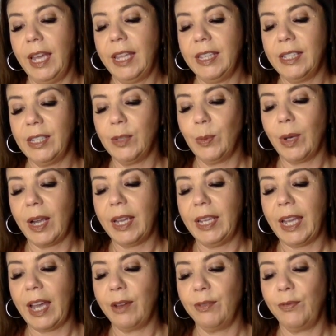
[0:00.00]
And this is what I
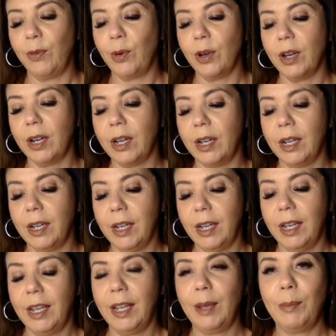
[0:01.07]
get for
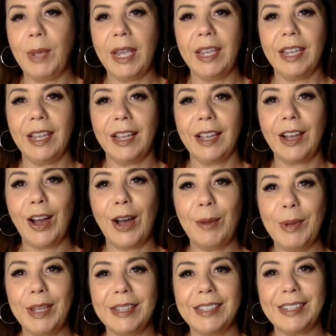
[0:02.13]
making
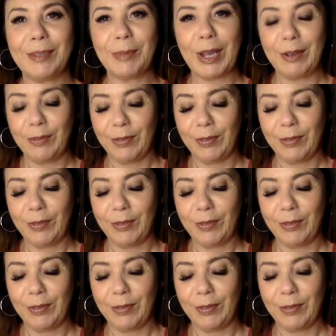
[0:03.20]
comments to my